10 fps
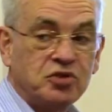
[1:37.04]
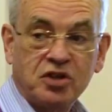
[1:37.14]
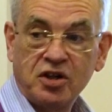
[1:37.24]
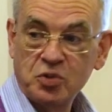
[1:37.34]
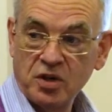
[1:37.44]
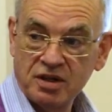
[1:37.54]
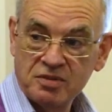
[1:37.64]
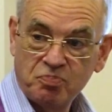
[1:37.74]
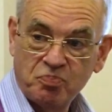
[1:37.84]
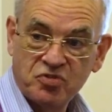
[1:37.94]
Church. We're going to
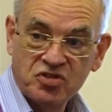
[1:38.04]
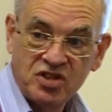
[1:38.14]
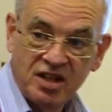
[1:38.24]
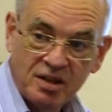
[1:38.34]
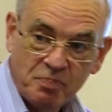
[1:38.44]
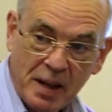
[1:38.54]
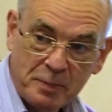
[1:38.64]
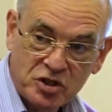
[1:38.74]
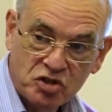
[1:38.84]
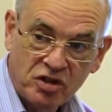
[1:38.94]
sit the
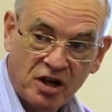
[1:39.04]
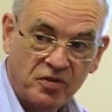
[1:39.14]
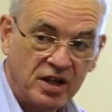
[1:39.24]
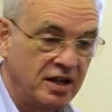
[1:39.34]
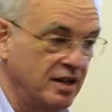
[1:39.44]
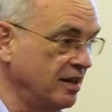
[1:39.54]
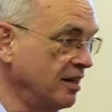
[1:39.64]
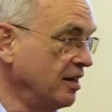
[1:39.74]
baptistry over here.